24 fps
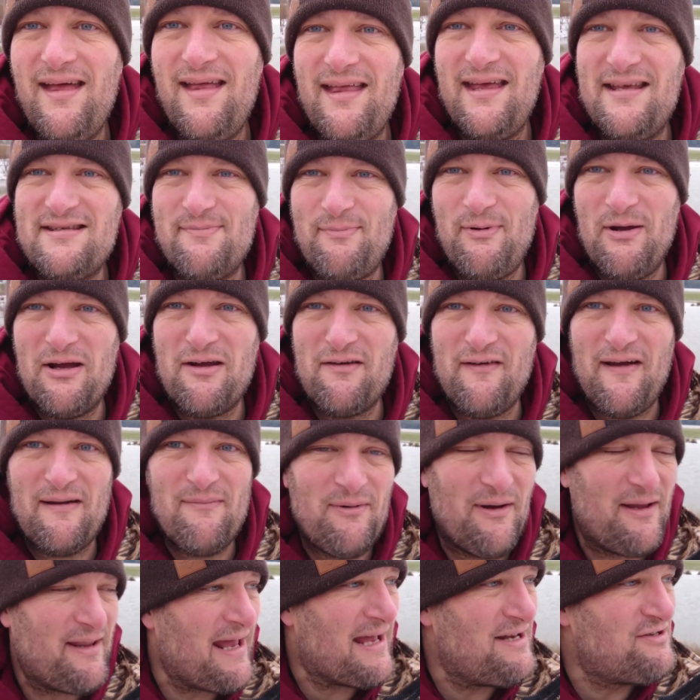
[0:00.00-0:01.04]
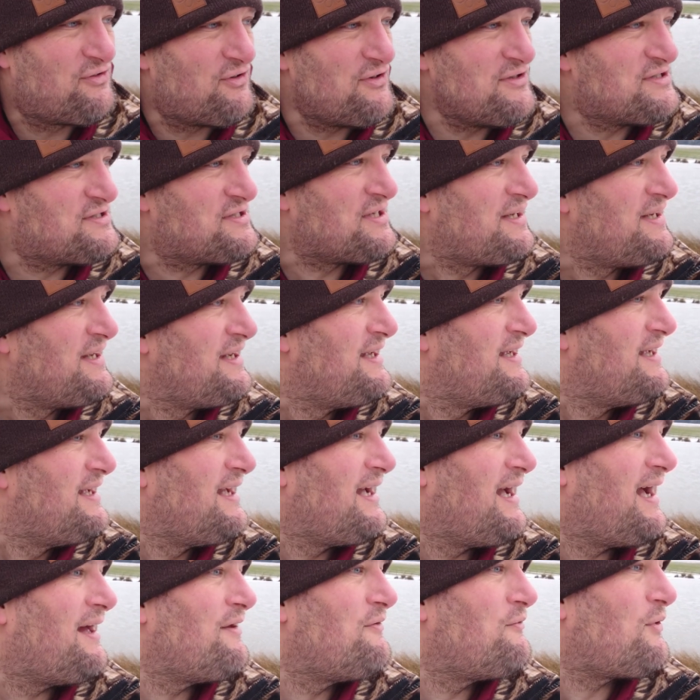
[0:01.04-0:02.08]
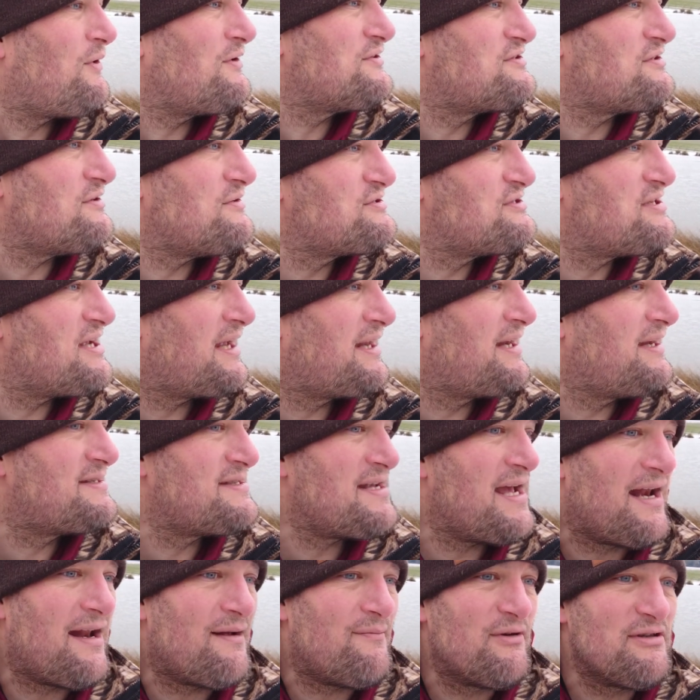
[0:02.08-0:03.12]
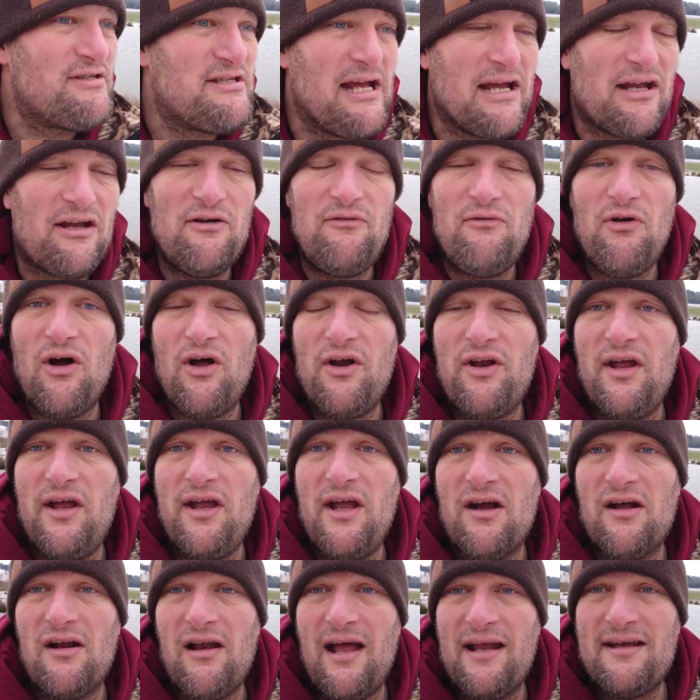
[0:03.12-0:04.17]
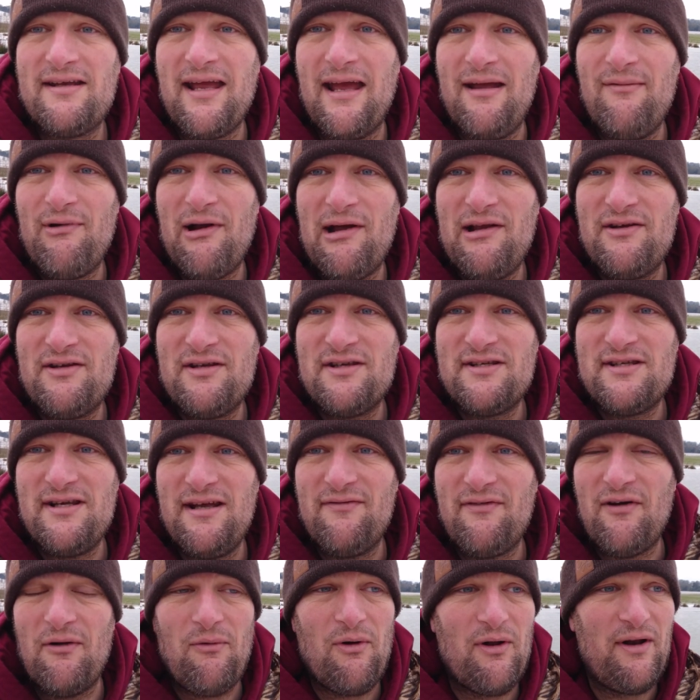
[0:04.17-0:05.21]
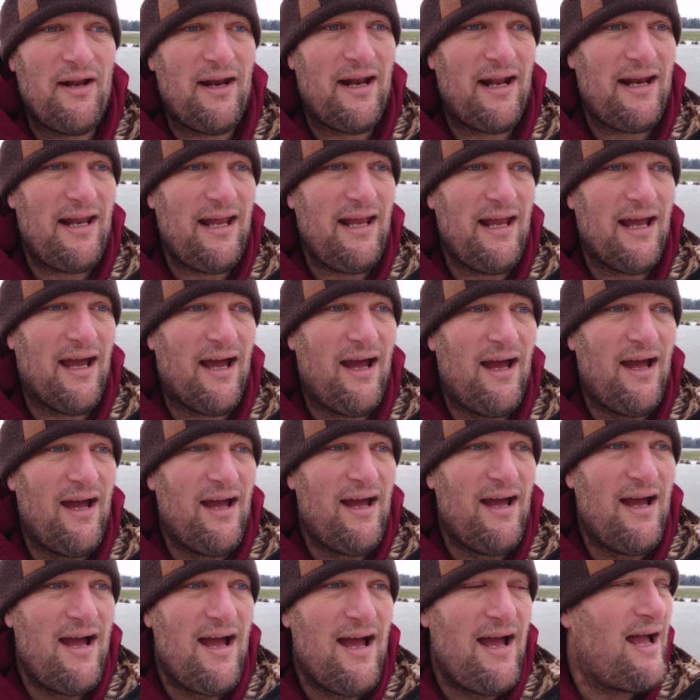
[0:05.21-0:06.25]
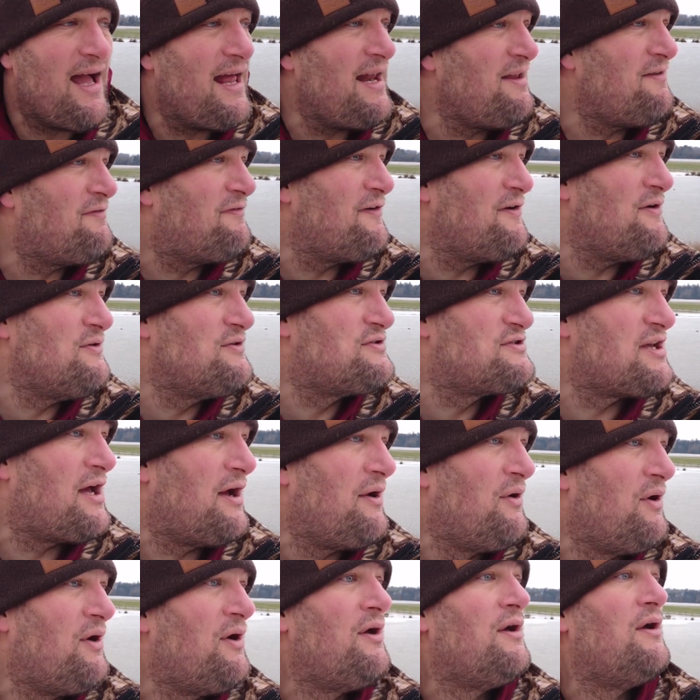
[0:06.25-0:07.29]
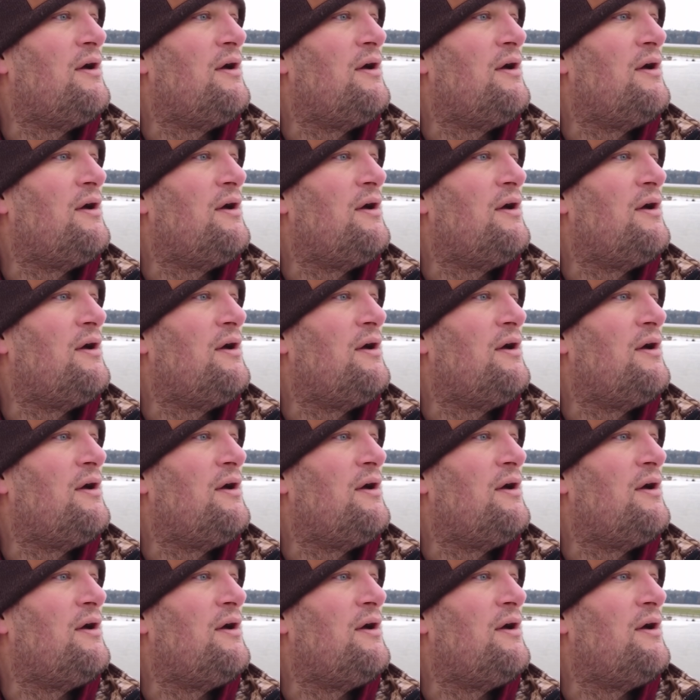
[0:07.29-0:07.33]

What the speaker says: There's a burger van by the entrance, and whilst I was setting up my second rod, a young lad came round to see if I wanted any food, so